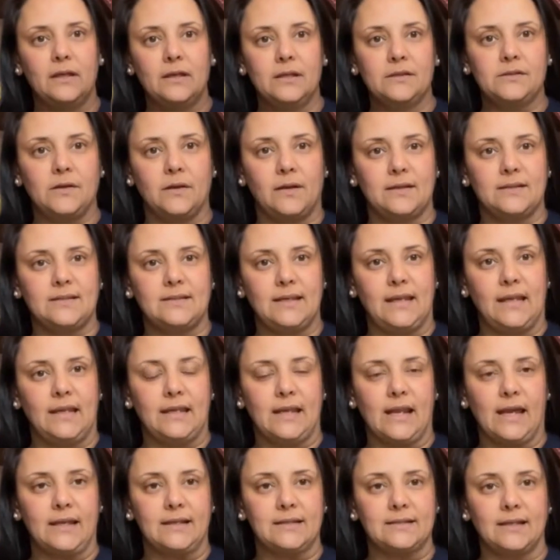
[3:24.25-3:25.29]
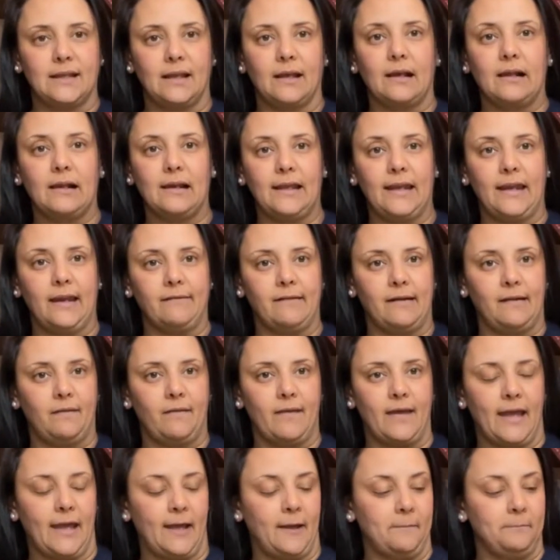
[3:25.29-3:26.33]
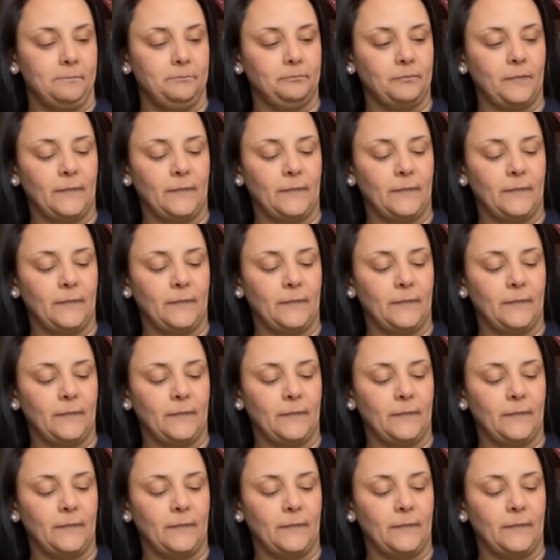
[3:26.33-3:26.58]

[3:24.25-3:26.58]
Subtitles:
so you can see it nice and clear in there.